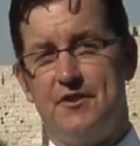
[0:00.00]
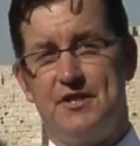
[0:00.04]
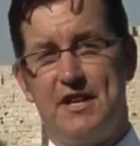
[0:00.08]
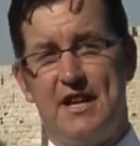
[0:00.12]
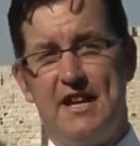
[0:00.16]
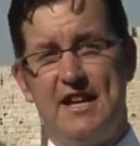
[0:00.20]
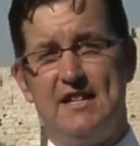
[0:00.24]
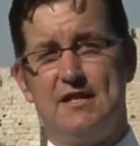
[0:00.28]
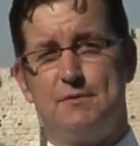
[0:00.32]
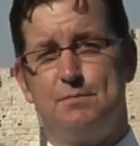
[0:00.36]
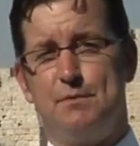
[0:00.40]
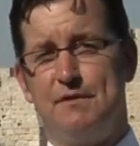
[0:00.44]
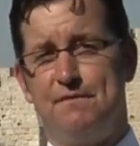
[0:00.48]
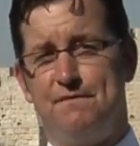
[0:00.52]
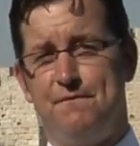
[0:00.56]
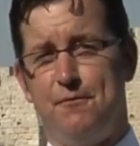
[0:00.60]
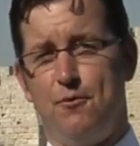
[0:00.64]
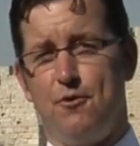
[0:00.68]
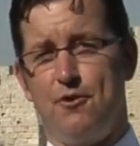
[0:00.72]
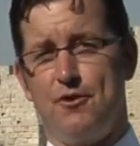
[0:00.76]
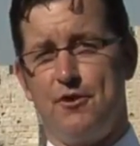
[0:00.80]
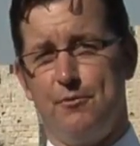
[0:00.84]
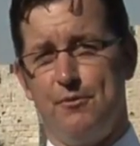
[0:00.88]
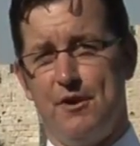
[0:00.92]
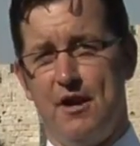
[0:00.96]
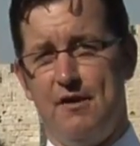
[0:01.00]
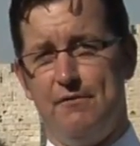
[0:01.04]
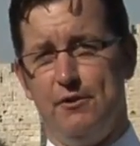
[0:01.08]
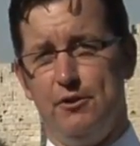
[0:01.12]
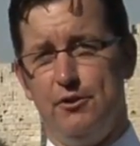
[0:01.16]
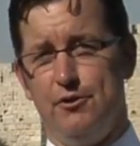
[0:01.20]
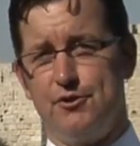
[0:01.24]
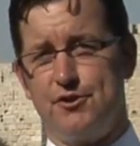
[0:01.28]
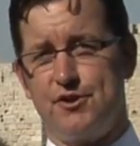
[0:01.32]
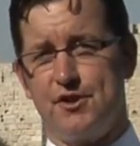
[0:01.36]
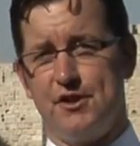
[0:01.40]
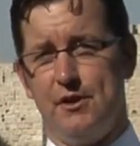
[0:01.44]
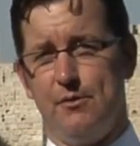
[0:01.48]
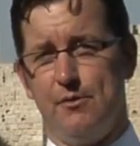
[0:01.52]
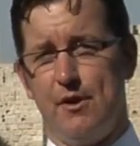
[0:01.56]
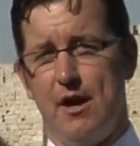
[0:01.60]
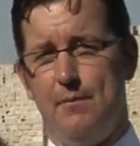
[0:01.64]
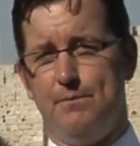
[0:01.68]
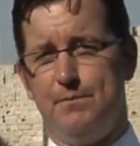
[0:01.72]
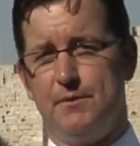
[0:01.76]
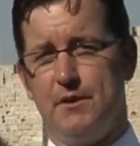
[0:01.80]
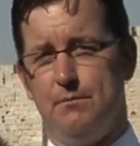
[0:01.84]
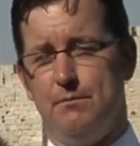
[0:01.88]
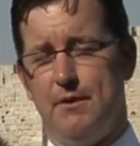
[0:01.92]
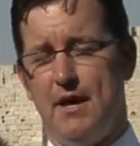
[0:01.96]
Now, days before the revolution
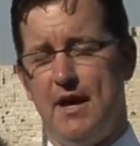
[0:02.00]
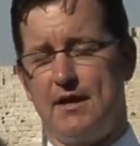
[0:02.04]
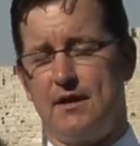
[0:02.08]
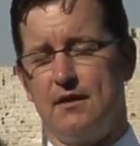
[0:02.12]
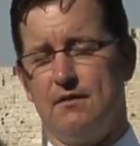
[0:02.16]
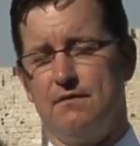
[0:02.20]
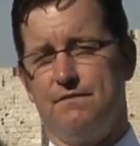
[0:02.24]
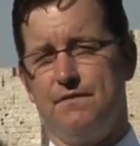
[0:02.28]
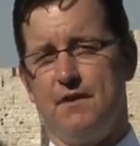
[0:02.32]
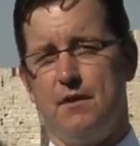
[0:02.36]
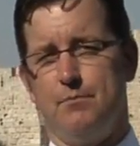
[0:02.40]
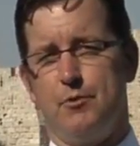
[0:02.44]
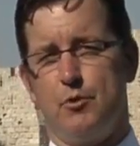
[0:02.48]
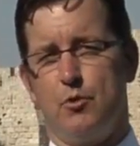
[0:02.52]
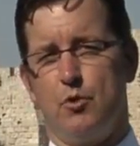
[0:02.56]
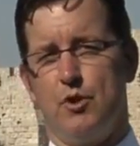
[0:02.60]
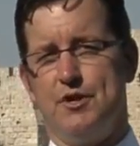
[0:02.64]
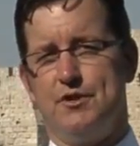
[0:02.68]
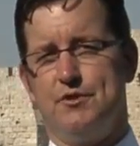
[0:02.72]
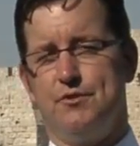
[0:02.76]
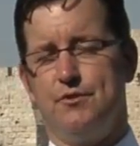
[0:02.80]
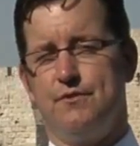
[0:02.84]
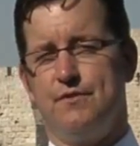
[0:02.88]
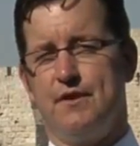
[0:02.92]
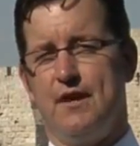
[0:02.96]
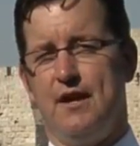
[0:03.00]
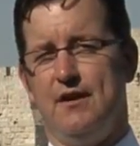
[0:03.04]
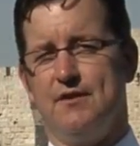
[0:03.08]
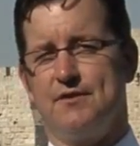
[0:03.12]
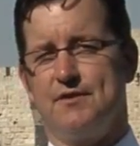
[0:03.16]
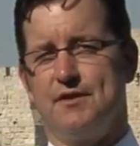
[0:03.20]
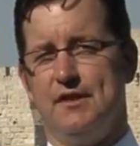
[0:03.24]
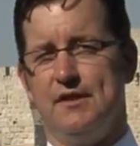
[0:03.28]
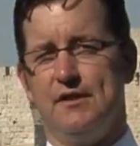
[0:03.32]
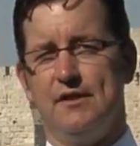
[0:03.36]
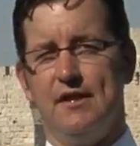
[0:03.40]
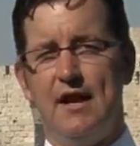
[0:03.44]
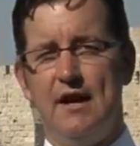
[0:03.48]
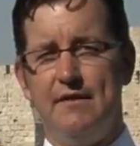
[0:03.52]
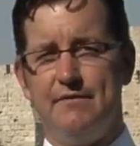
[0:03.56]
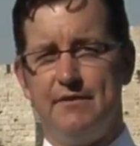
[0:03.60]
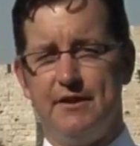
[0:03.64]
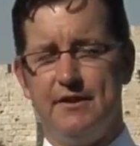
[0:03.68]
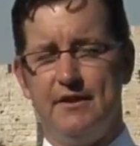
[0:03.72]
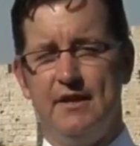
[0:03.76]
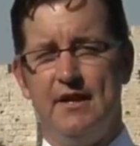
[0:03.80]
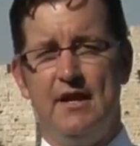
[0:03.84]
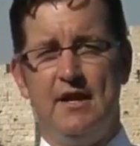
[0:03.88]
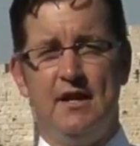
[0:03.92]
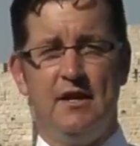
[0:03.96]
erupted back in February
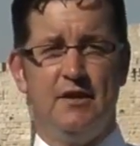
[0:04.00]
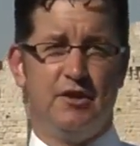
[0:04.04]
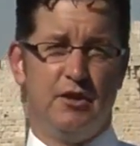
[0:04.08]
2011,